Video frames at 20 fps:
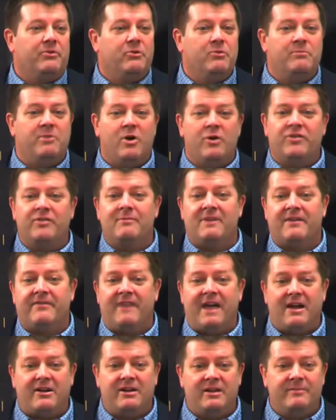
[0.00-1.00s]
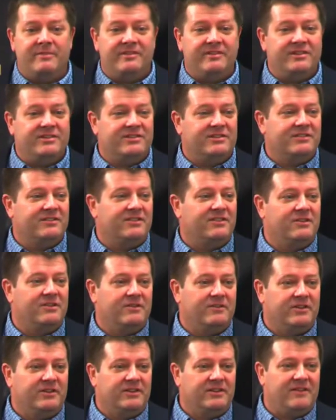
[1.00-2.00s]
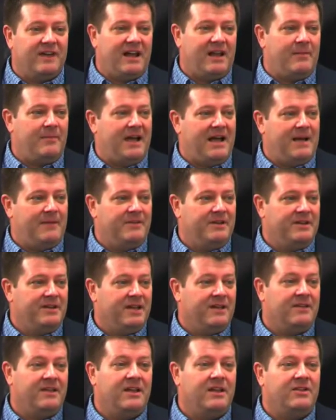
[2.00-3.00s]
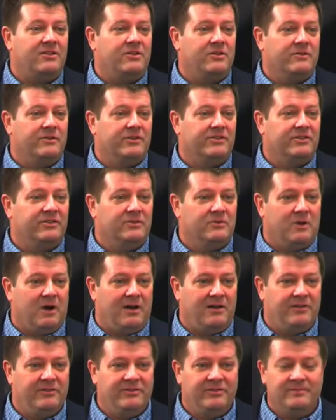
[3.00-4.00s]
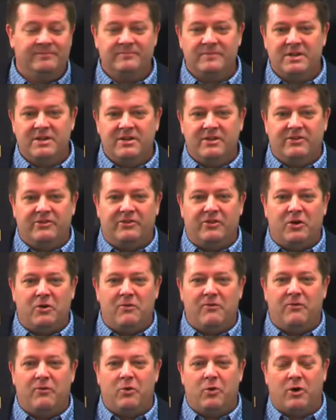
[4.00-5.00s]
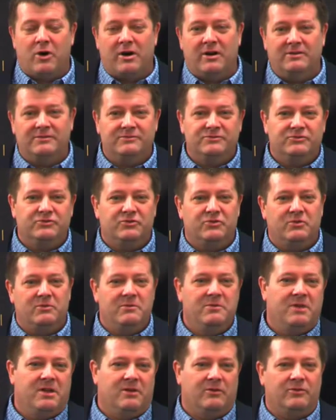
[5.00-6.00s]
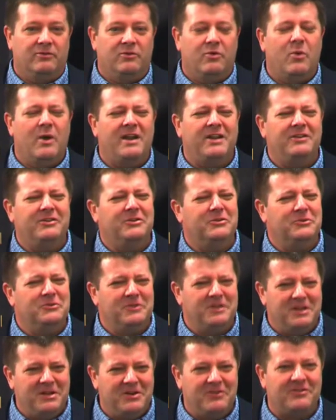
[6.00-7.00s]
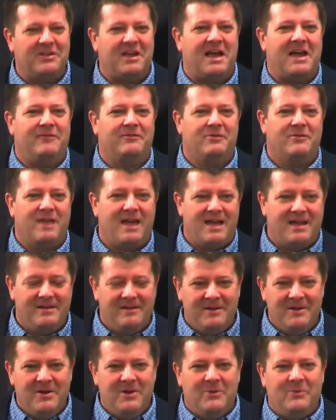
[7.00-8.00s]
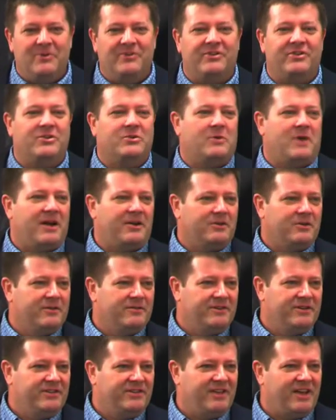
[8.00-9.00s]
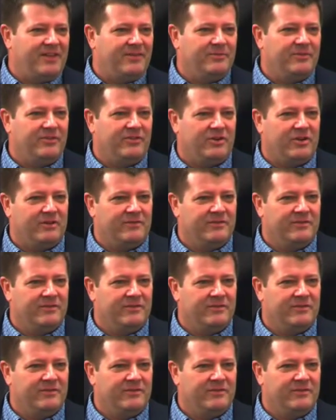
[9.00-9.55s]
through both of my faculty positions at the University of Alabama and then at the University of New Orleans. So for 22 years after that, was a director of an assessment